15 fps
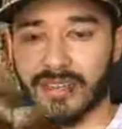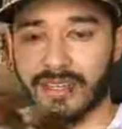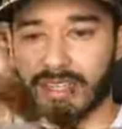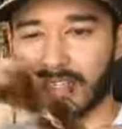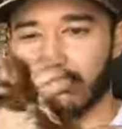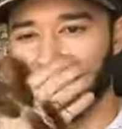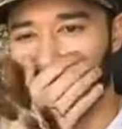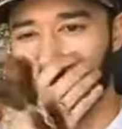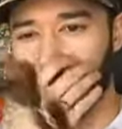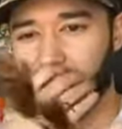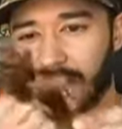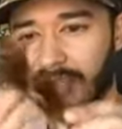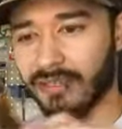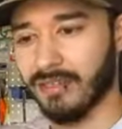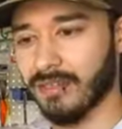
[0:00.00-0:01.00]
don't like
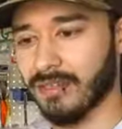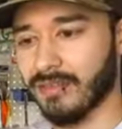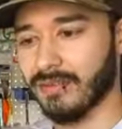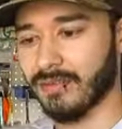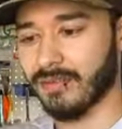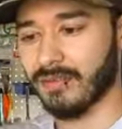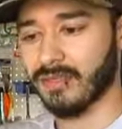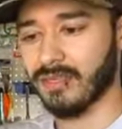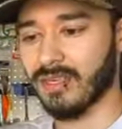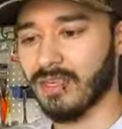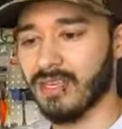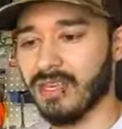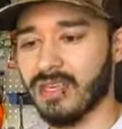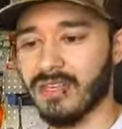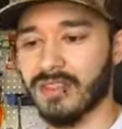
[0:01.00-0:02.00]

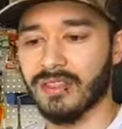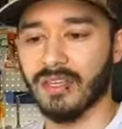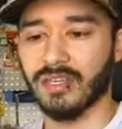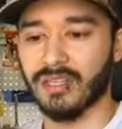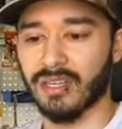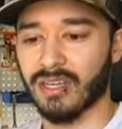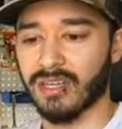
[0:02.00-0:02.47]
the claw,